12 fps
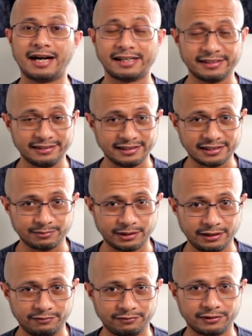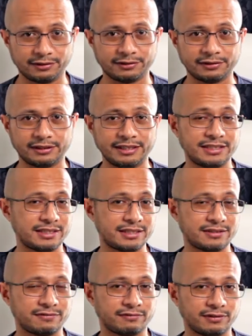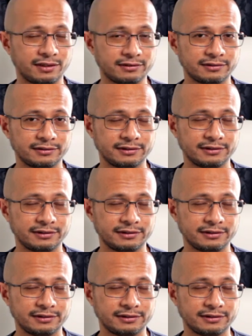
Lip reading: I think that's about it for this vlog.